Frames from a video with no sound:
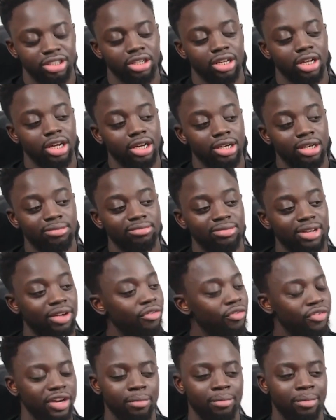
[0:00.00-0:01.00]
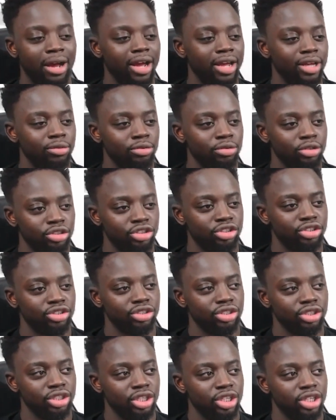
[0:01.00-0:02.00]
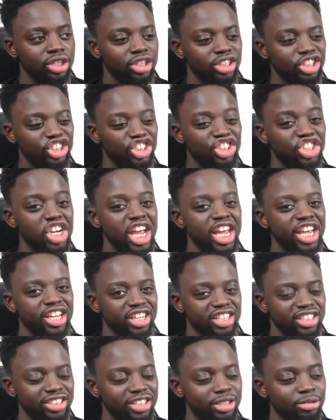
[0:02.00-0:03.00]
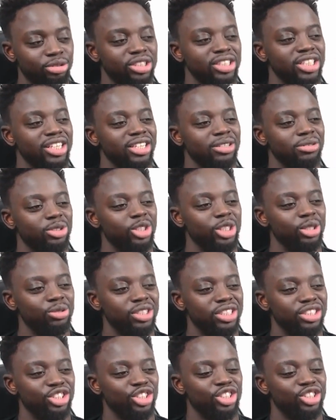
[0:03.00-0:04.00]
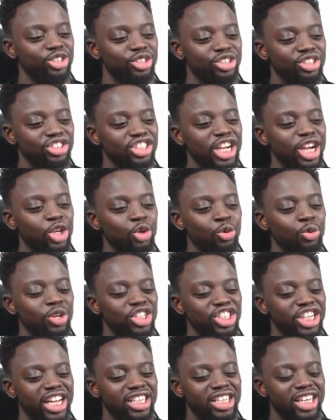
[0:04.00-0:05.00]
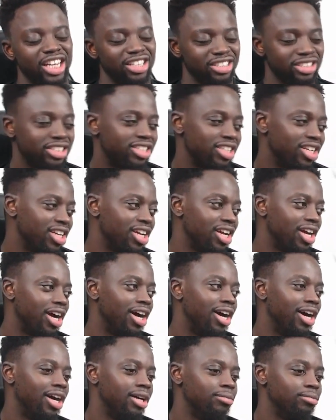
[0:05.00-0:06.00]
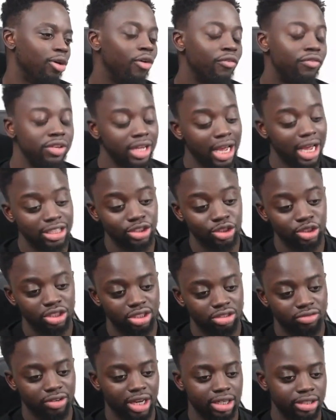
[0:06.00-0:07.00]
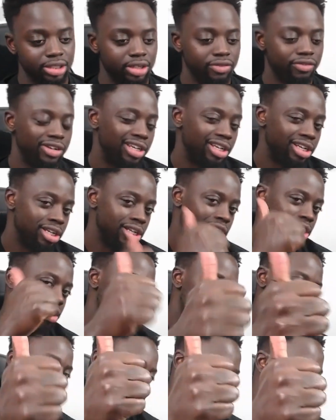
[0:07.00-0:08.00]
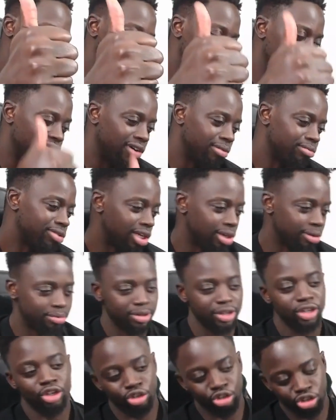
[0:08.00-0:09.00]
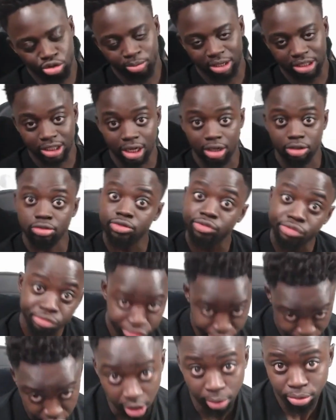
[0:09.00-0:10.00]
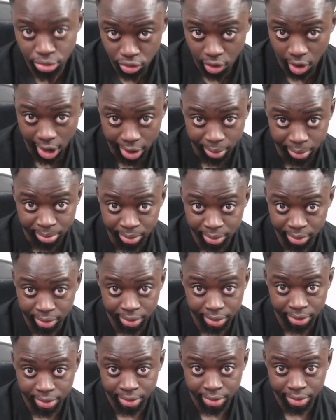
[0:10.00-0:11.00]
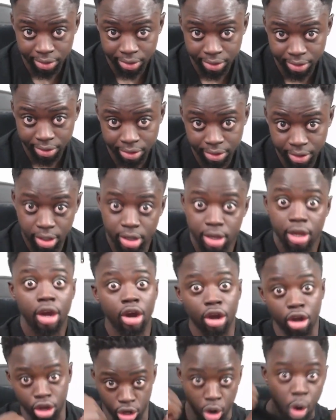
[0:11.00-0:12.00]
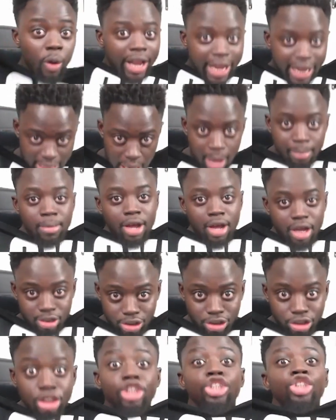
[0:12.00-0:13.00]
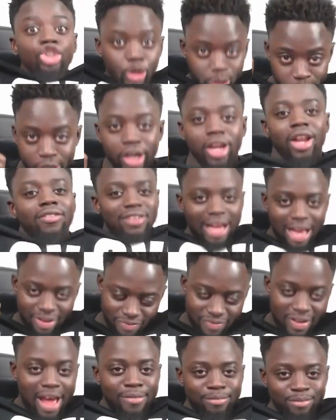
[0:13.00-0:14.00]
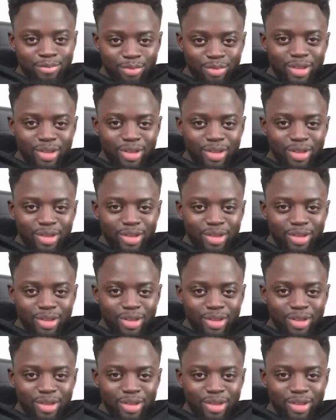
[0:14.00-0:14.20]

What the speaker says: Everything about it was Jay. It was just Jay doing Jay things. Hopefully you guys enjoyed this reaction. If you did, smash the thumbs up. New to my channel, subscribe. Go get that merch. Join the Love Life fam.